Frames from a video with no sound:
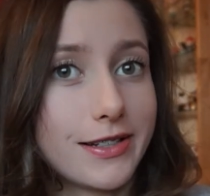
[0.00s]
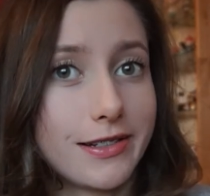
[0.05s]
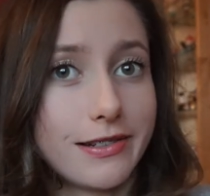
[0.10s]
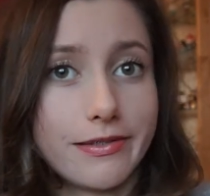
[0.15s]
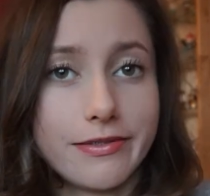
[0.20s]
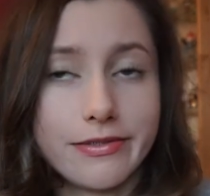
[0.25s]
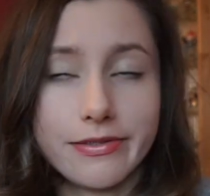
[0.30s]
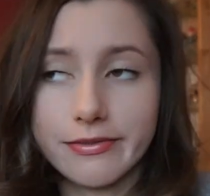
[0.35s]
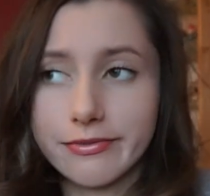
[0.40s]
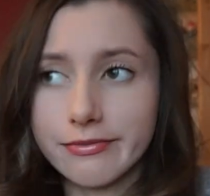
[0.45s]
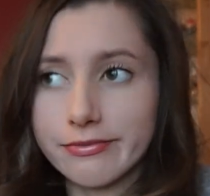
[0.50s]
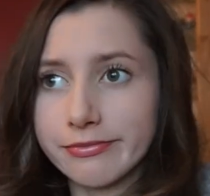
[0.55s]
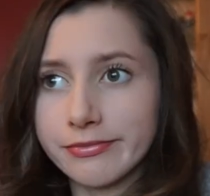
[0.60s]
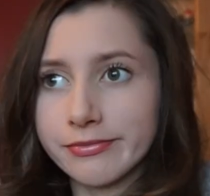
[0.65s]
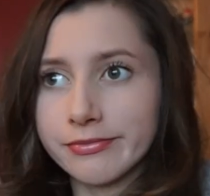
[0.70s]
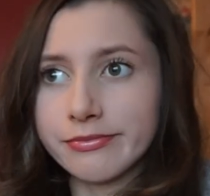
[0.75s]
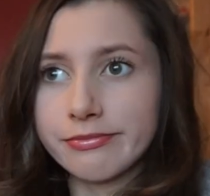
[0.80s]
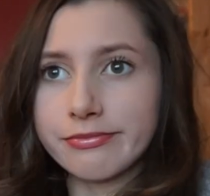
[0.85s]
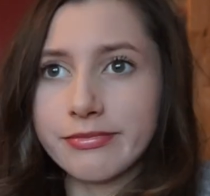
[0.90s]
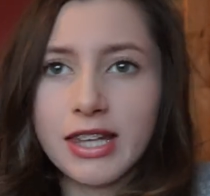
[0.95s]
of
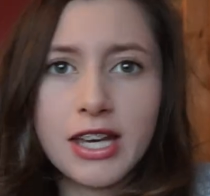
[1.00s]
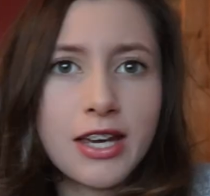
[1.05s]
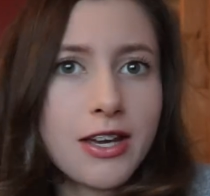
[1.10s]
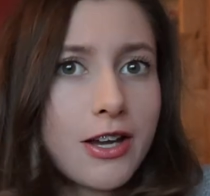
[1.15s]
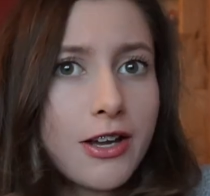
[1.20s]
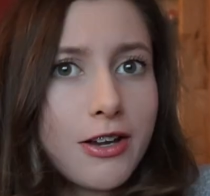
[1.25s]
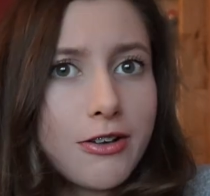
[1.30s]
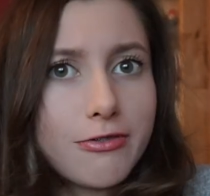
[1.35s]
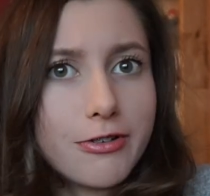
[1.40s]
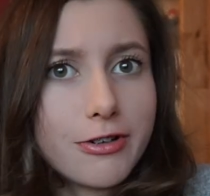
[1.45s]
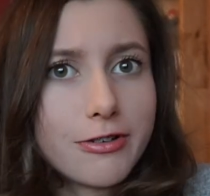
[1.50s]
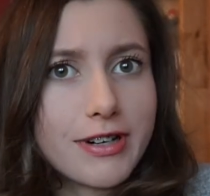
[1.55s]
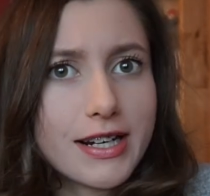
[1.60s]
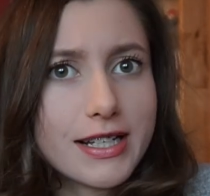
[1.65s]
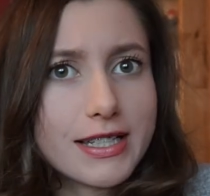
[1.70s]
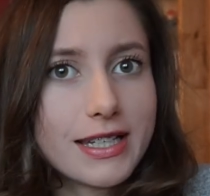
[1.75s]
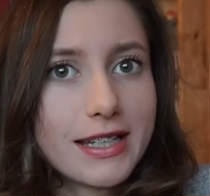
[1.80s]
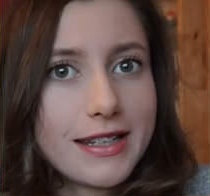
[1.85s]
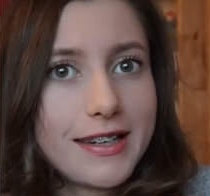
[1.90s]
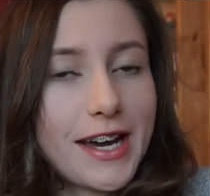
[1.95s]

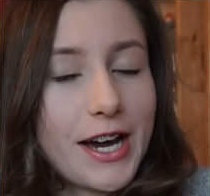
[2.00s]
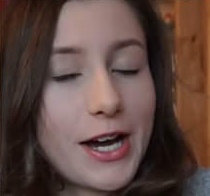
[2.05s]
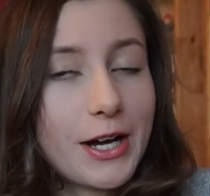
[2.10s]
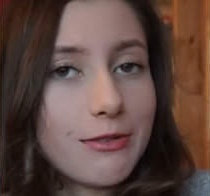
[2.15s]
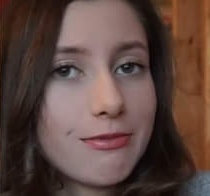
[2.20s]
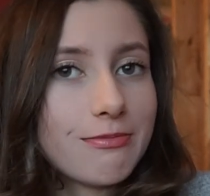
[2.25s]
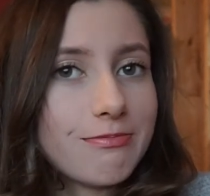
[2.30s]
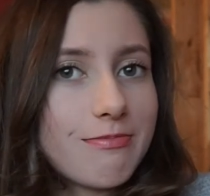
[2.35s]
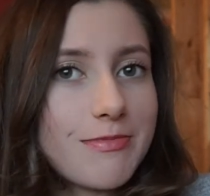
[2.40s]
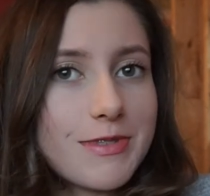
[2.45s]
regretting now.